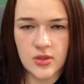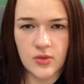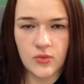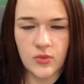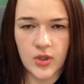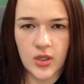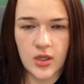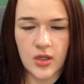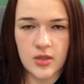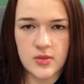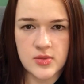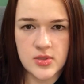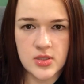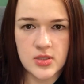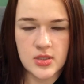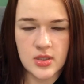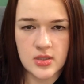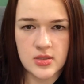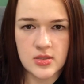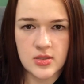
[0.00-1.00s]
when it comes to
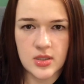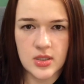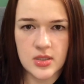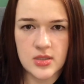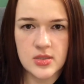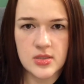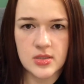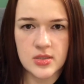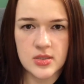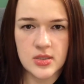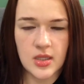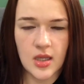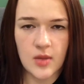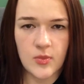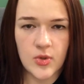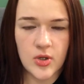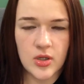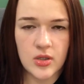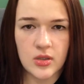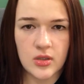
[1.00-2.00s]
sunscreens. There's
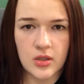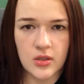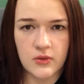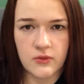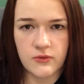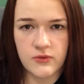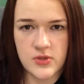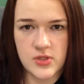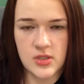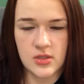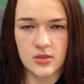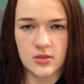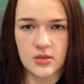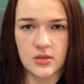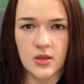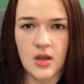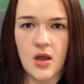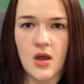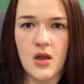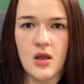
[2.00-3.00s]
chemical and physical.